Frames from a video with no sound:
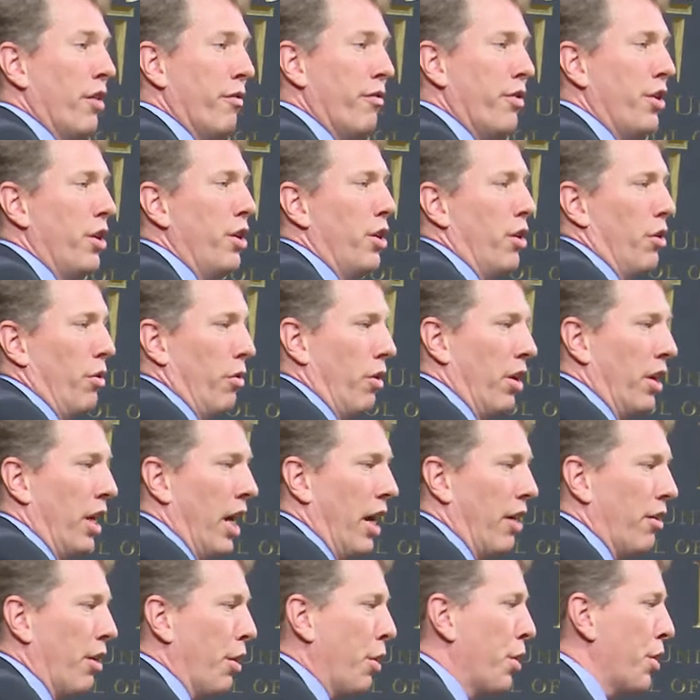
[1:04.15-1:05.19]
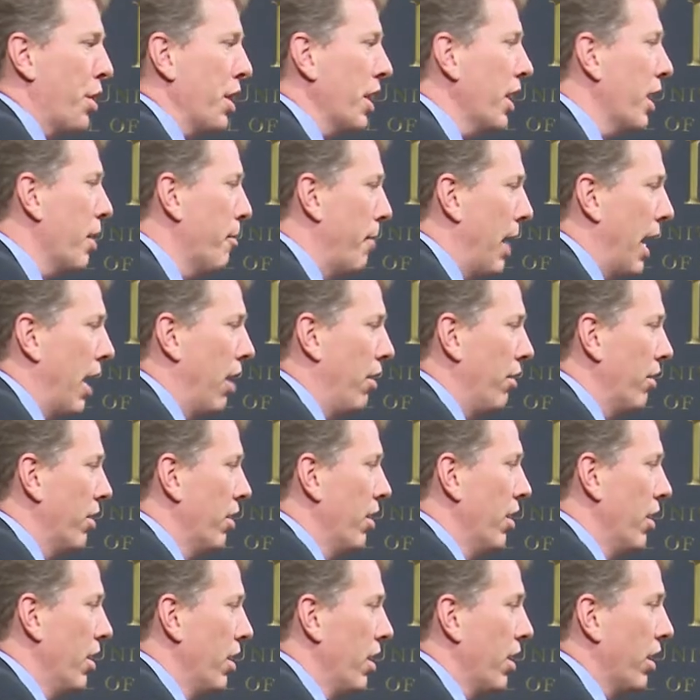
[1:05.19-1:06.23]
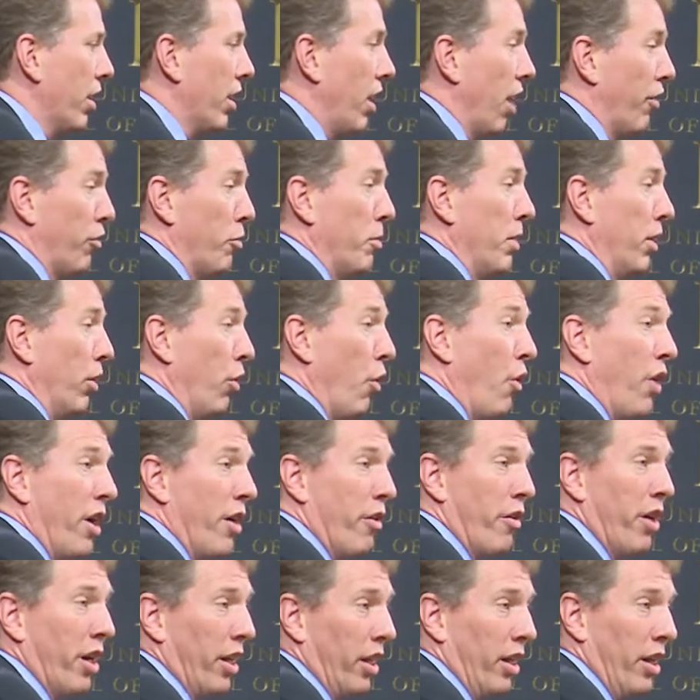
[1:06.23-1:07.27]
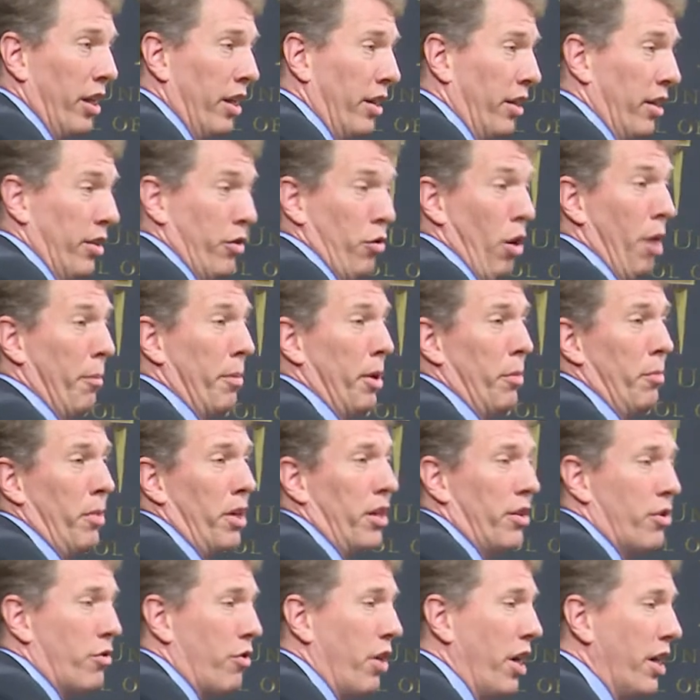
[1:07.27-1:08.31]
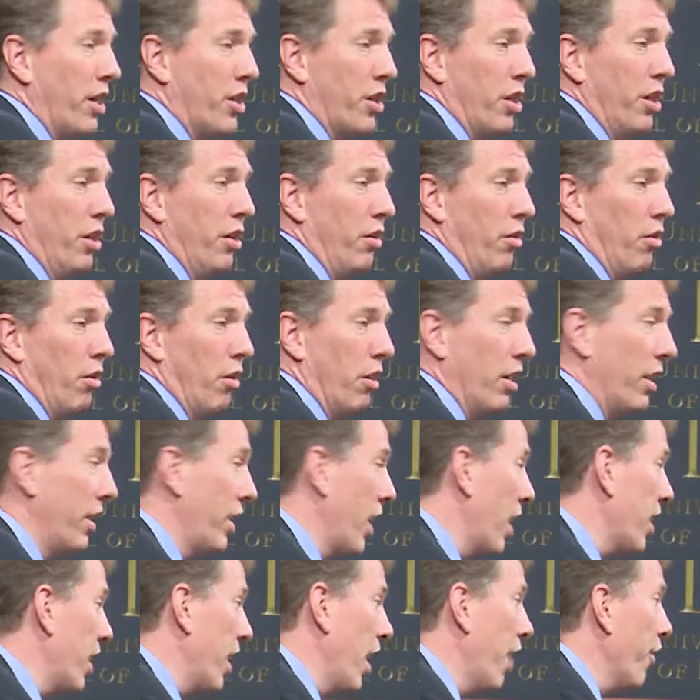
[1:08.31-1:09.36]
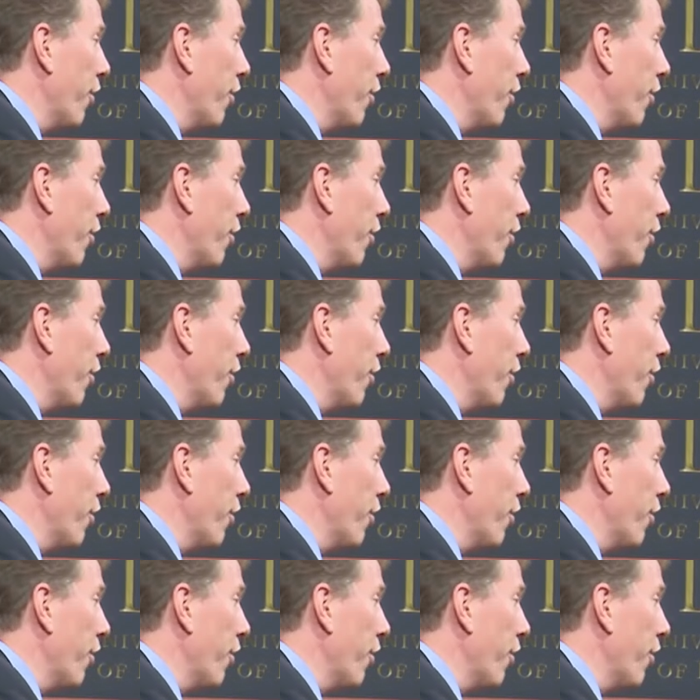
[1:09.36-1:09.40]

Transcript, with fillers: of view on how to think about government lawyering in the Trump administration or in any